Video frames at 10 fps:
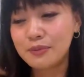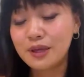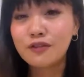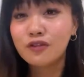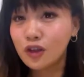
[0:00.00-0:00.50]

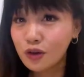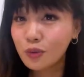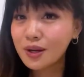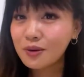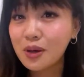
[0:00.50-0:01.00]
If you
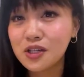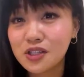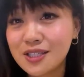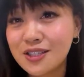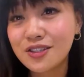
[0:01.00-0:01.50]
want to watch
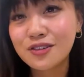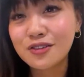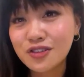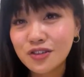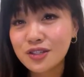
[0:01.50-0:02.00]
this too,
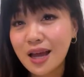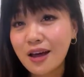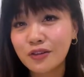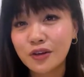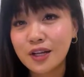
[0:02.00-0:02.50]
do
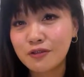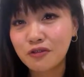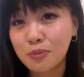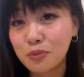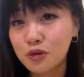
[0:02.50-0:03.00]
download it
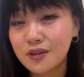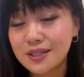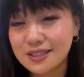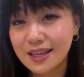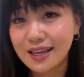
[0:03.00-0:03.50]
from Movie
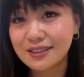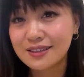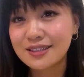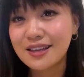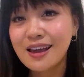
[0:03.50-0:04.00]

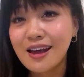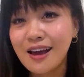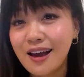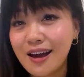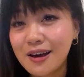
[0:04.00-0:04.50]
Saints.
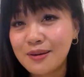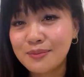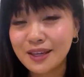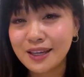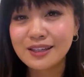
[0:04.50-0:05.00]

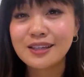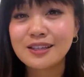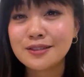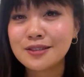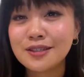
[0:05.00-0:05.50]
It
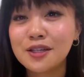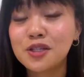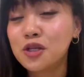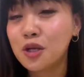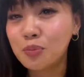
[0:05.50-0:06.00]
is
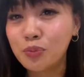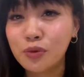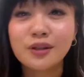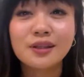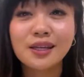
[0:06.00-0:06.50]
such a
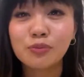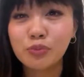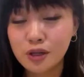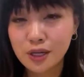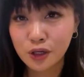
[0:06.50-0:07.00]
brilliant
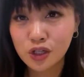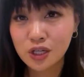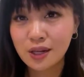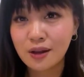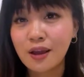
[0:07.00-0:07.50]

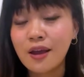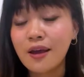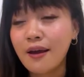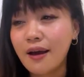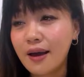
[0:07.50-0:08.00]
production.
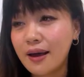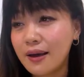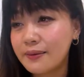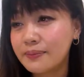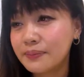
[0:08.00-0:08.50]

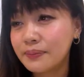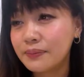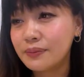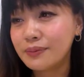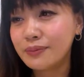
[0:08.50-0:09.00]

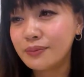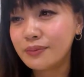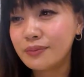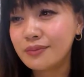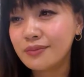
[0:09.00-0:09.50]

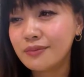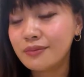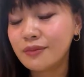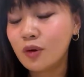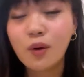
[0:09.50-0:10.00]

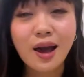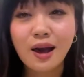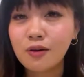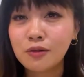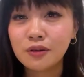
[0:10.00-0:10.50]

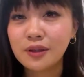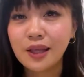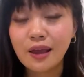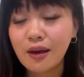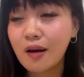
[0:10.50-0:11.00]
Wow,
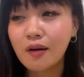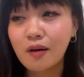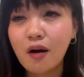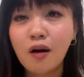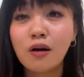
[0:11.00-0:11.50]
they are
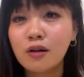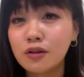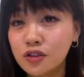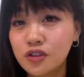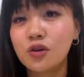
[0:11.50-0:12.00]
all
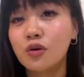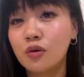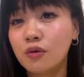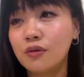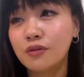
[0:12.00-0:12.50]
so